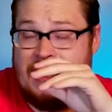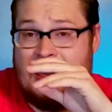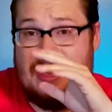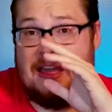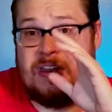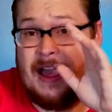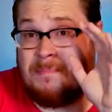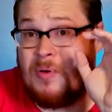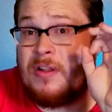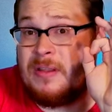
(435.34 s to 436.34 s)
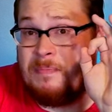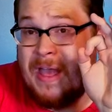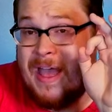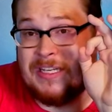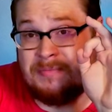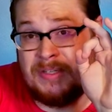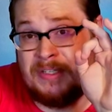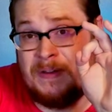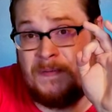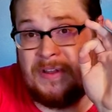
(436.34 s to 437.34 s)
And I bought the pack
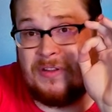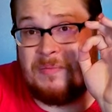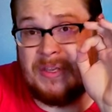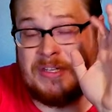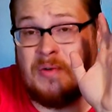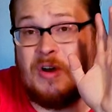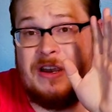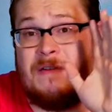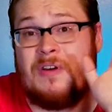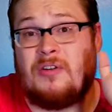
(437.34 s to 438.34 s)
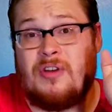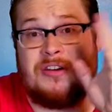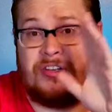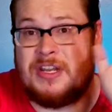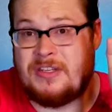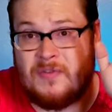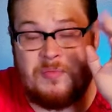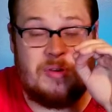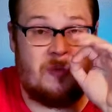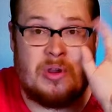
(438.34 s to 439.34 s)
specifically because I wanted to have a greater chance of
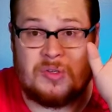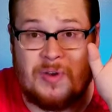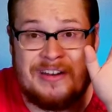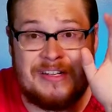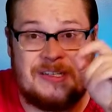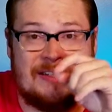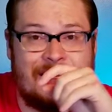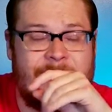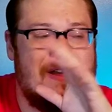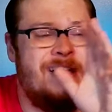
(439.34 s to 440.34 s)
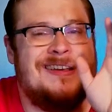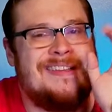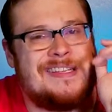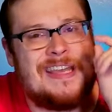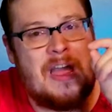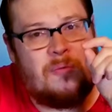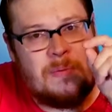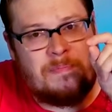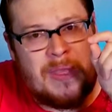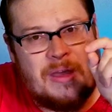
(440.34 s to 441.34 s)
opening Most Wanteds and stuff. This guy
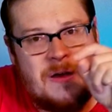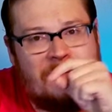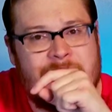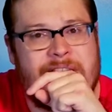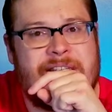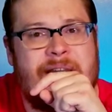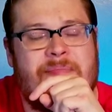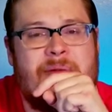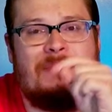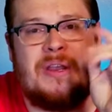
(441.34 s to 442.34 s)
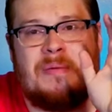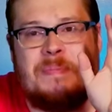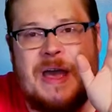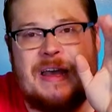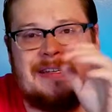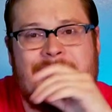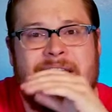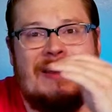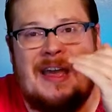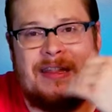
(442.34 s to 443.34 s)
ripped me off and just sent me bigger packs
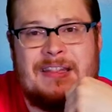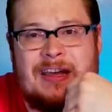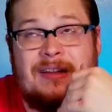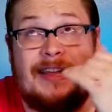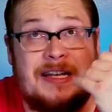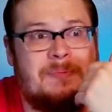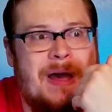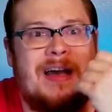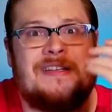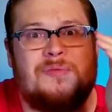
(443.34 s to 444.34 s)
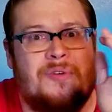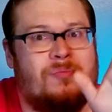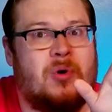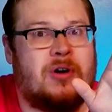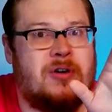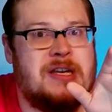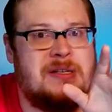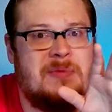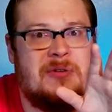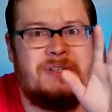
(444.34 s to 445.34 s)
and le less packs with more
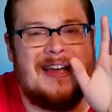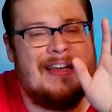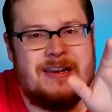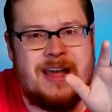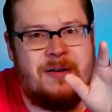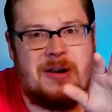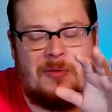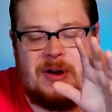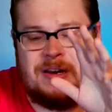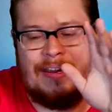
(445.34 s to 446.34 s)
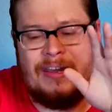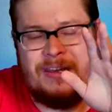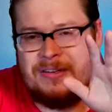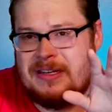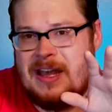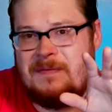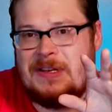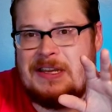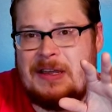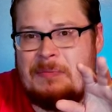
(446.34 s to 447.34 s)
Crazy Bones. Not what I wanted. Was kind of
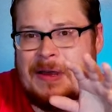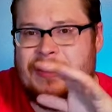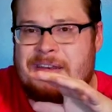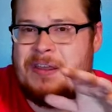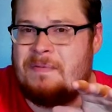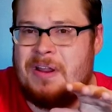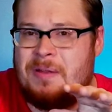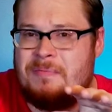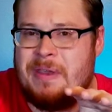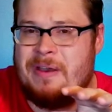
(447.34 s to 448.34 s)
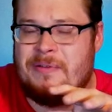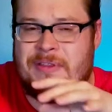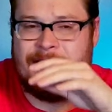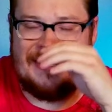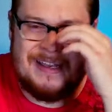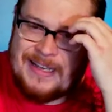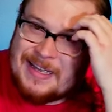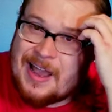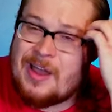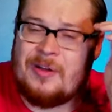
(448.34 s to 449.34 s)
a dick about it. Never helped me out with it.
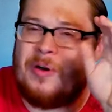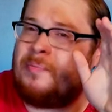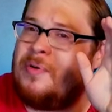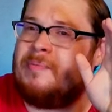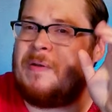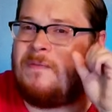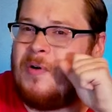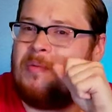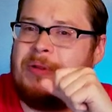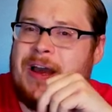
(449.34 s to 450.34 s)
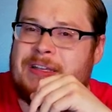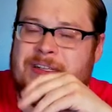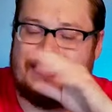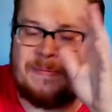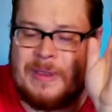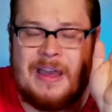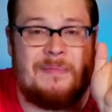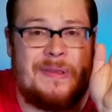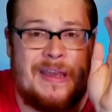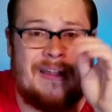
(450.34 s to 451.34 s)
I don't want to put him on full blast because I'm kind
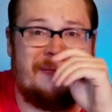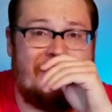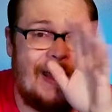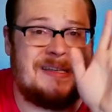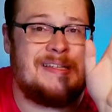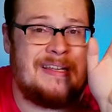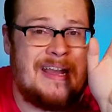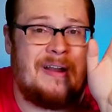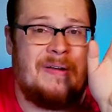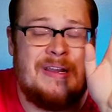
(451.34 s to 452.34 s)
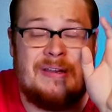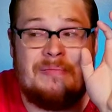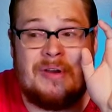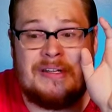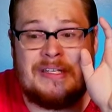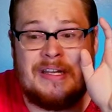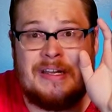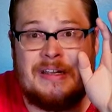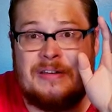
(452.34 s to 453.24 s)
of beyond past it now. But, uh, you